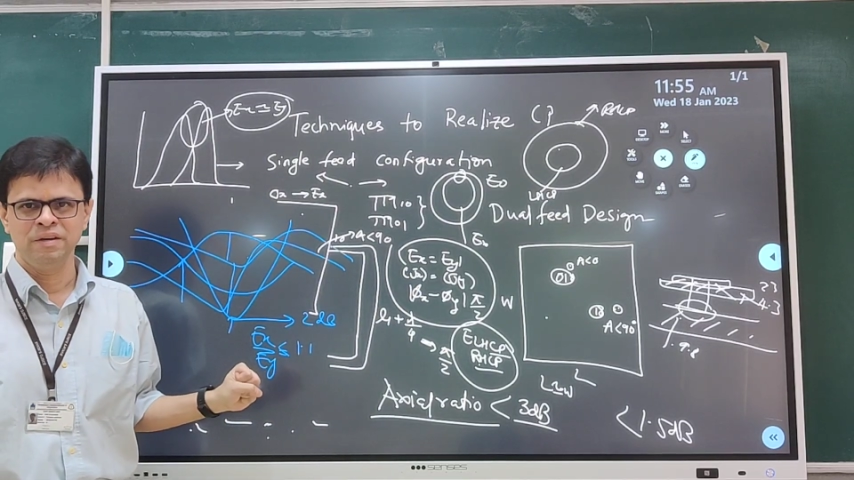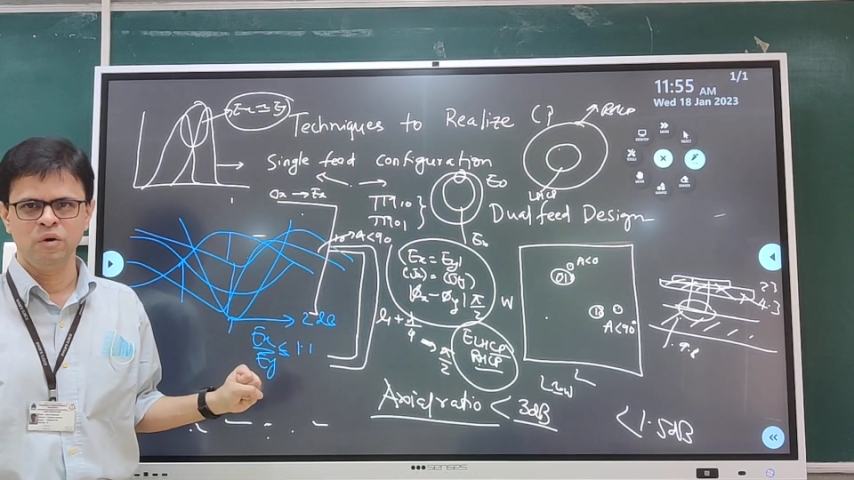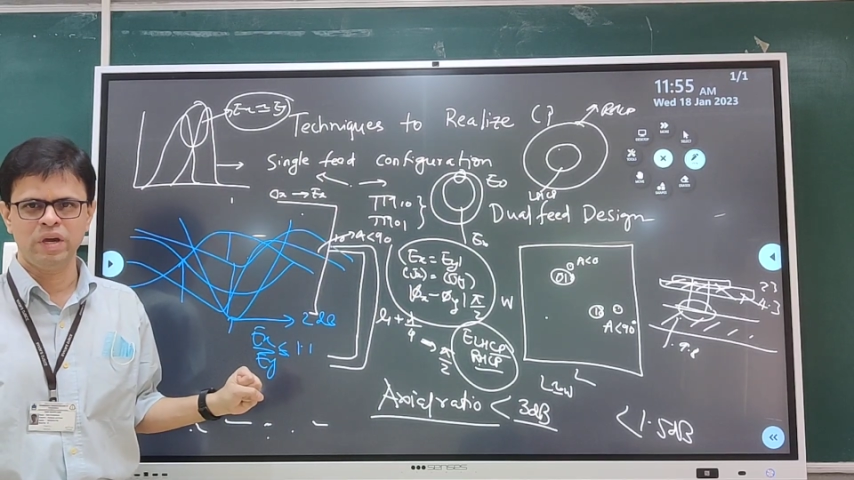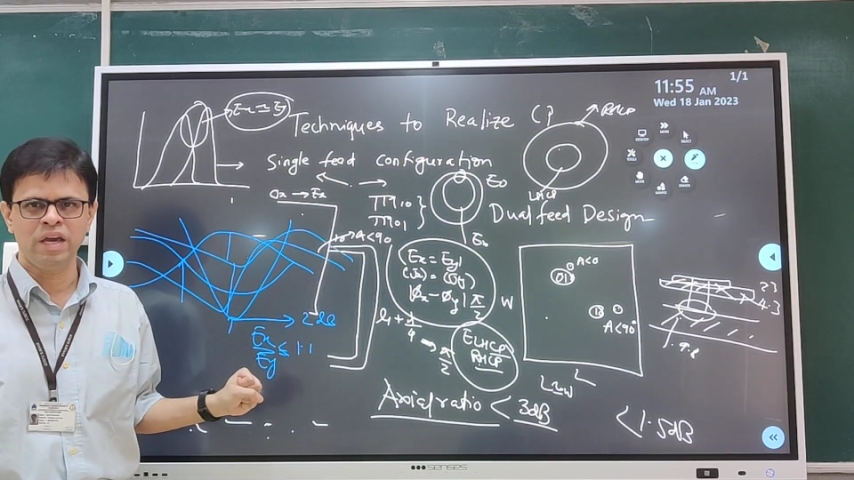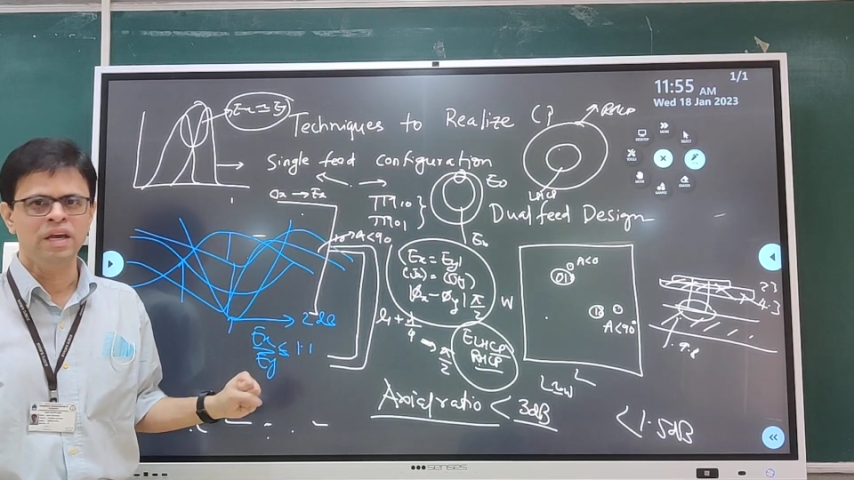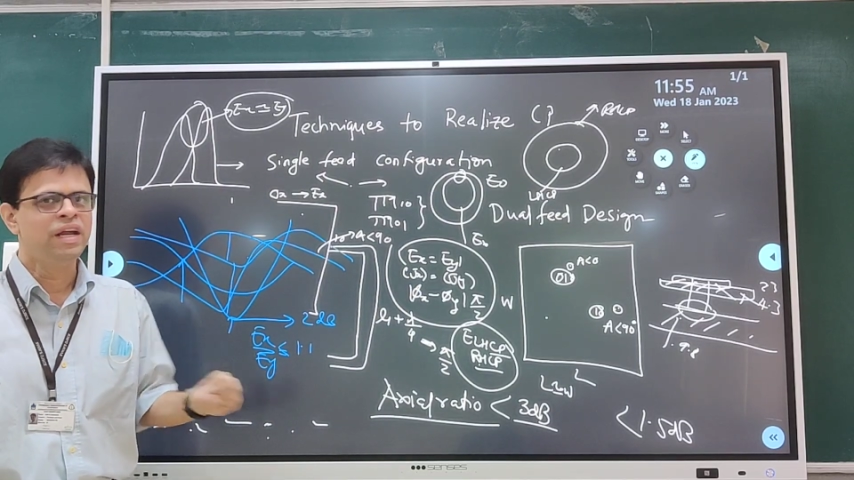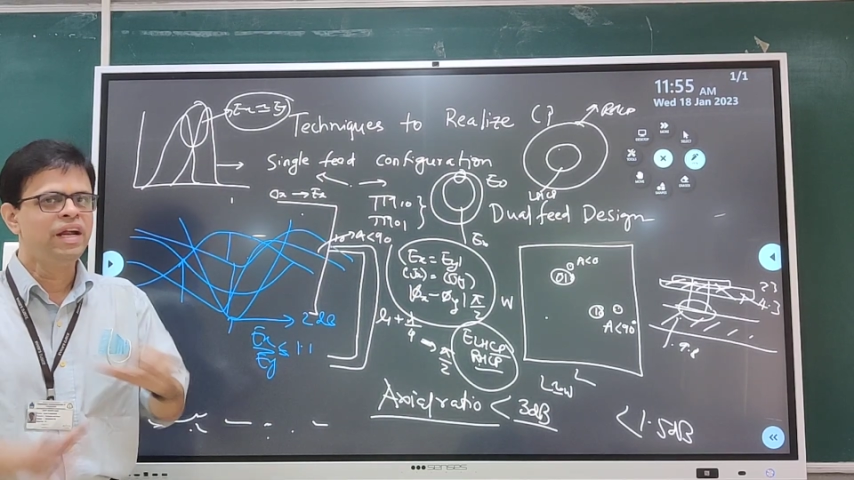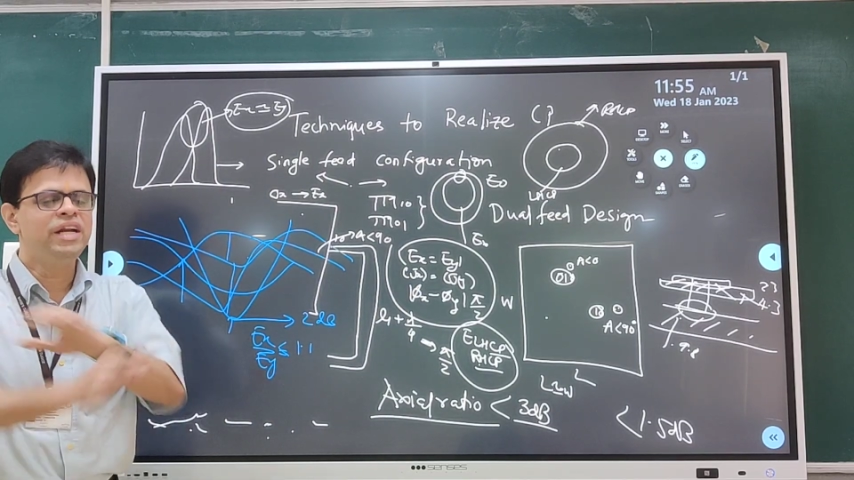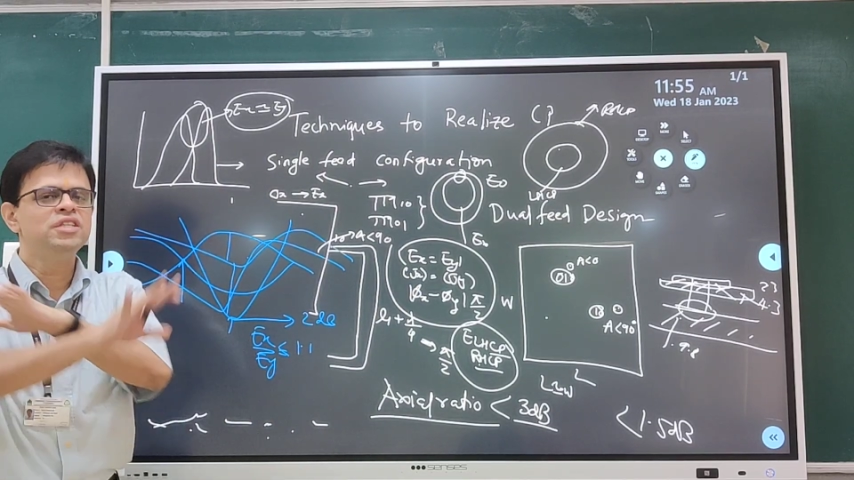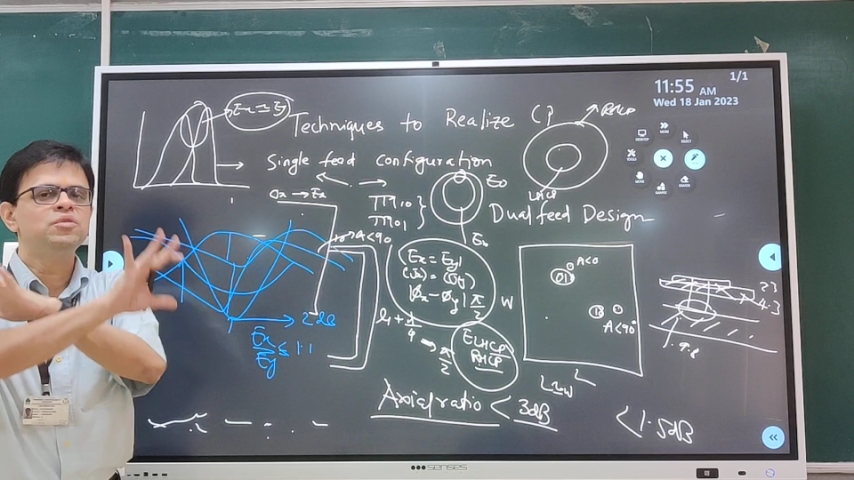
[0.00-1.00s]
Okay,
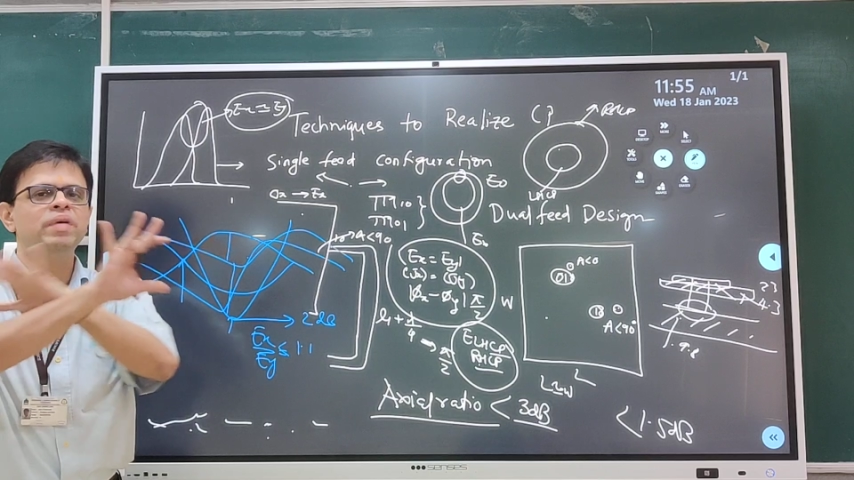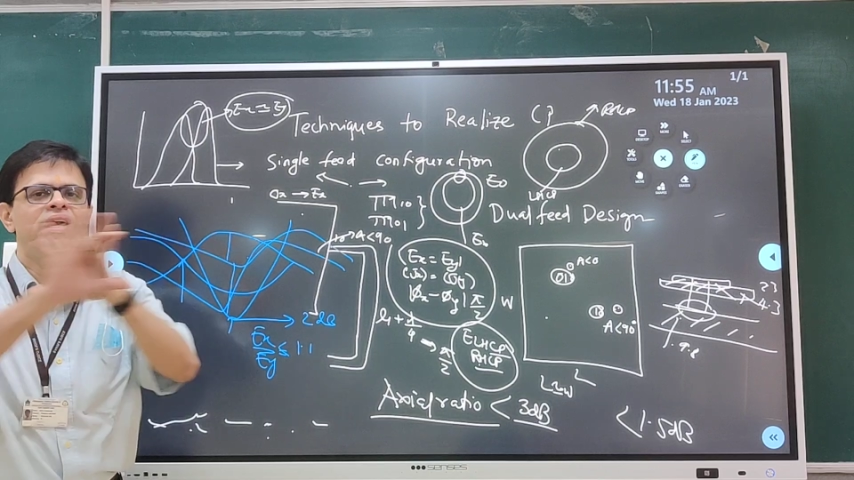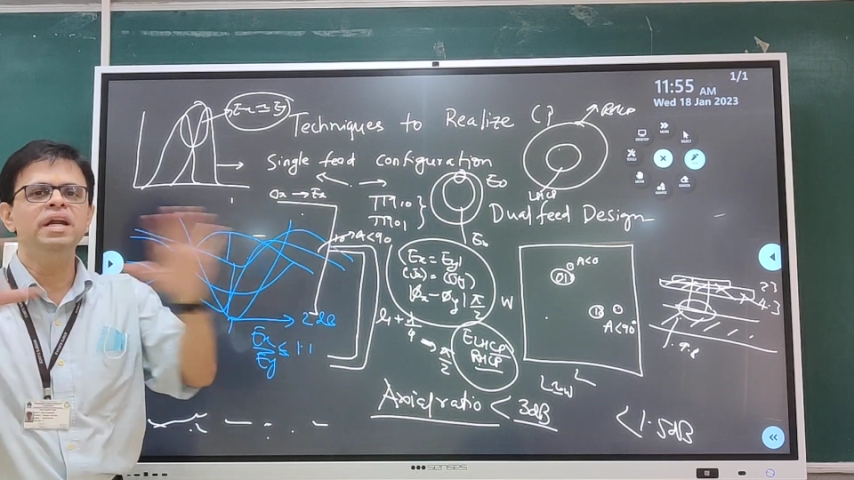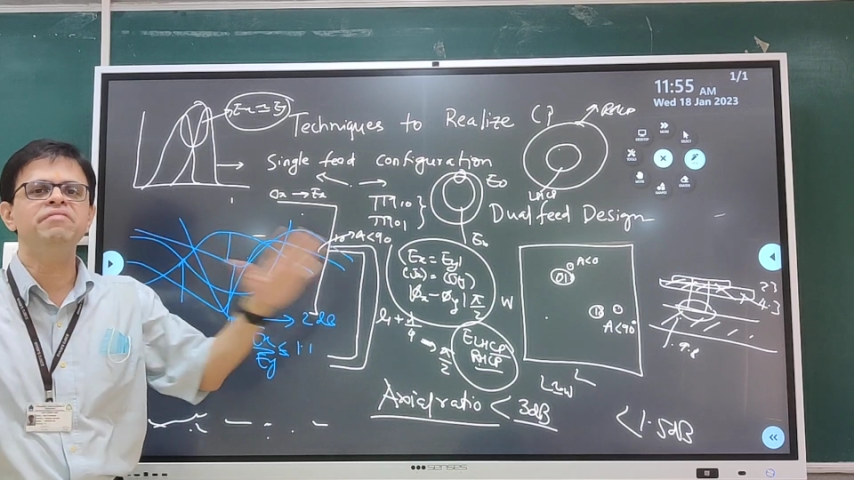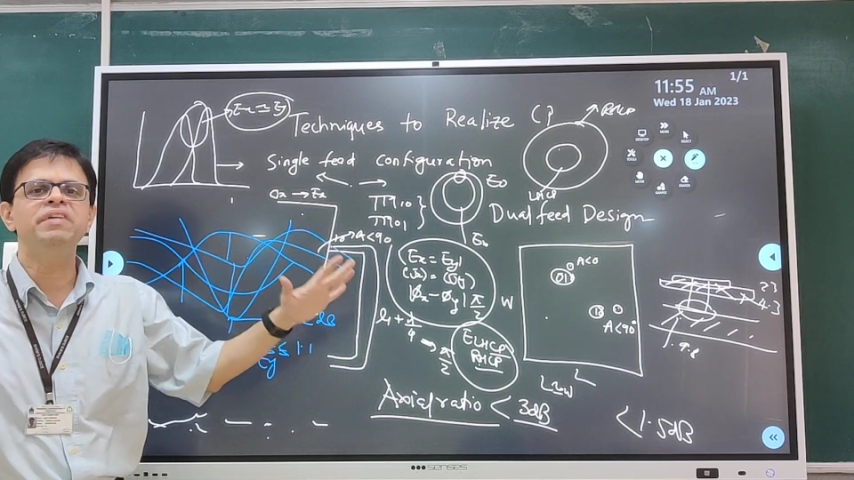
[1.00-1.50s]
it is very